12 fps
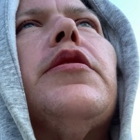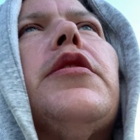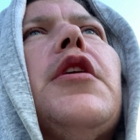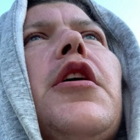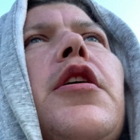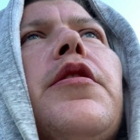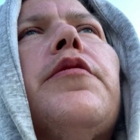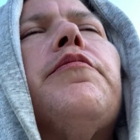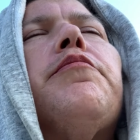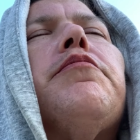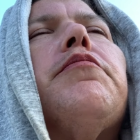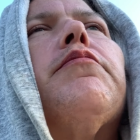the
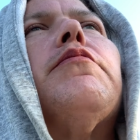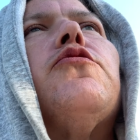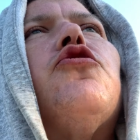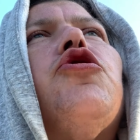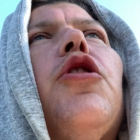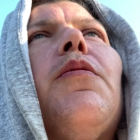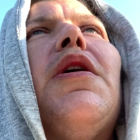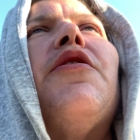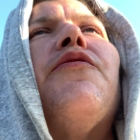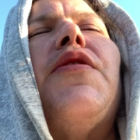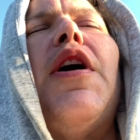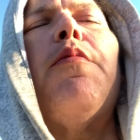
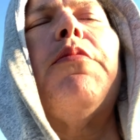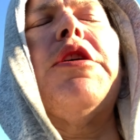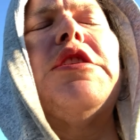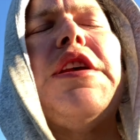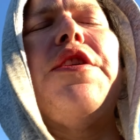Joann Fabrics,